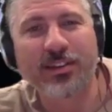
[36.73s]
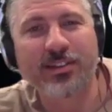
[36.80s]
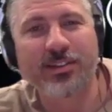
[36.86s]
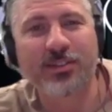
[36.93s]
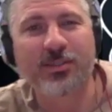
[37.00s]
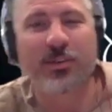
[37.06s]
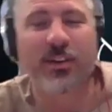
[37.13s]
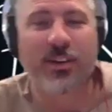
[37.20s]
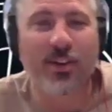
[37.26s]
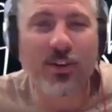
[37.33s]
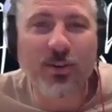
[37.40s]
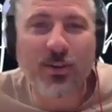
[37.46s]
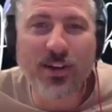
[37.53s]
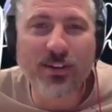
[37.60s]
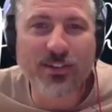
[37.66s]
Just want to
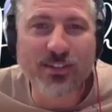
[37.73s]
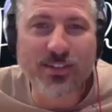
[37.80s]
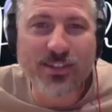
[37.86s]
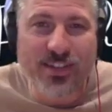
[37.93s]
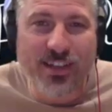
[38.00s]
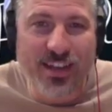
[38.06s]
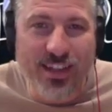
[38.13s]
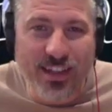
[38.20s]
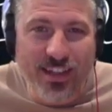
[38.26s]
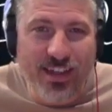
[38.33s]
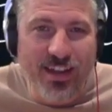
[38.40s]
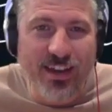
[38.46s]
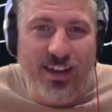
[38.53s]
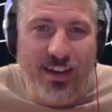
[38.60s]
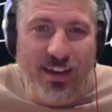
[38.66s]
go out and say
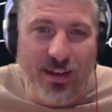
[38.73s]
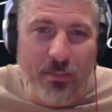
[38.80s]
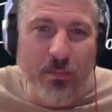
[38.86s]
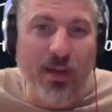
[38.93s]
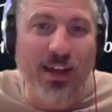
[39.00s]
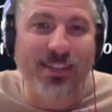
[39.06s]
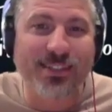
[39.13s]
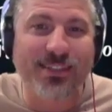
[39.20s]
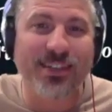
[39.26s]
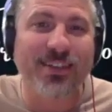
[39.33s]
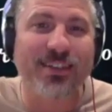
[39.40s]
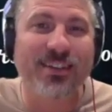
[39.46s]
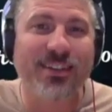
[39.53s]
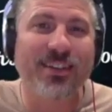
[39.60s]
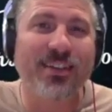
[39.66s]
that Boston
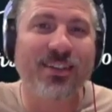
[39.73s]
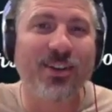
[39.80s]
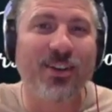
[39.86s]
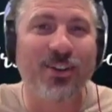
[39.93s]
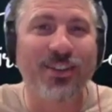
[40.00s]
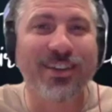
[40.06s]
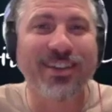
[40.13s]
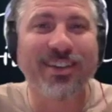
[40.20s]
called it.